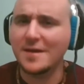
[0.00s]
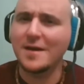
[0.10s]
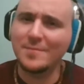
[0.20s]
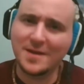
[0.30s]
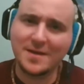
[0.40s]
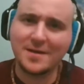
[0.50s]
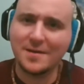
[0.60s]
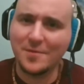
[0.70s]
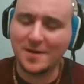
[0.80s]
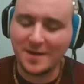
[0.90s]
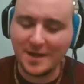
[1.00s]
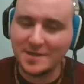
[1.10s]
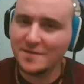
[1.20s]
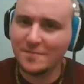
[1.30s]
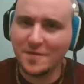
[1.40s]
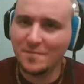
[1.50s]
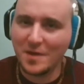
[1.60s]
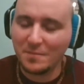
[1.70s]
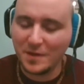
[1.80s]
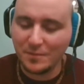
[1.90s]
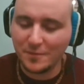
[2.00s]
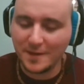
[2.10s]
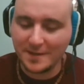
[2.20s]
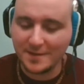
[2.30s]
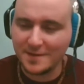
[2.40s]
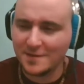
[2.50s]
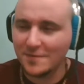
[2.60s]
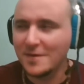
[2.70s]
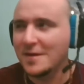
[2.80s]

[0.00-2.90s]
I mean, come on, guys, you've met people like this who